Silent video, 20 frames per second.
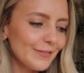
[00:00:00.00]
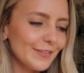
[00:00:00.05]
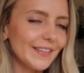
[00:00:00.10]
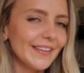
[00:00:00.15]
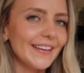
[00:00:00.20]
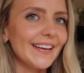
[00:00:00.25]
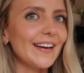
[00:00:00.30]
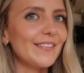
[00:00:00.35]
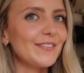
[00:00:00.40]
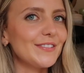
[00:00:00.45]
feel
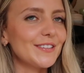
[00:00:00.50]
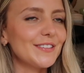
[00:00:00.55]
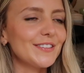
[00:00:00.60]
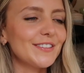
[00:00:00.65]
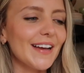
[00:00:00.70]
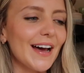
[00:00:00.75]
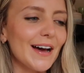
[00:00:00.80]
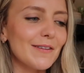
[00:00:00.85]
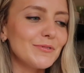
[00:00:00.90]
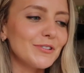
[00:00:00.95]
like I've
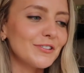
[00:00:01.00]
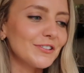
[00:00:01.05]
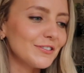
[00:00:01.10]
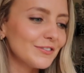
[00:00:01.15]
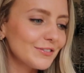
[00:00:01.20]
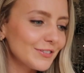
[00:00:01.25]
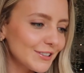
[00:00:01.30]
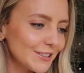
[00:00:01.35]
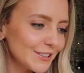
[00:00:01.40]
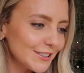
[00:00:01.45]
just yapped
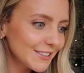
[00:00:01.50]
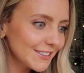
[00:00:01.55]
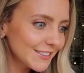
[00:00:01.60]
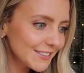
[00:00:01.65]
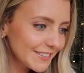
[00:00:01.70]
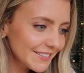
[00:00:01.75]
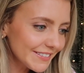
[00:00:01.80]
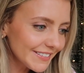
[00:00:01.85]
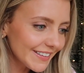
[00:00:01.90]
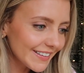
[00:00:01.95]
on for
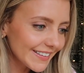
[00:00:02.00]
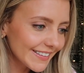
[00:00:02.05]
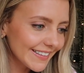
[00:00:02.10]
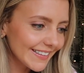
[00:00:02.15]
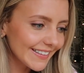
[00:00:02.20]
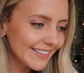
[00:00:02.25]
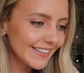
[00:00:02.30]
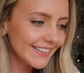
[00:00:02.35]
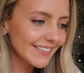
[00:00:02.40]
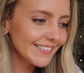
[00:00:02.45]
so long
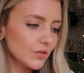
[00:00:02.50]
here.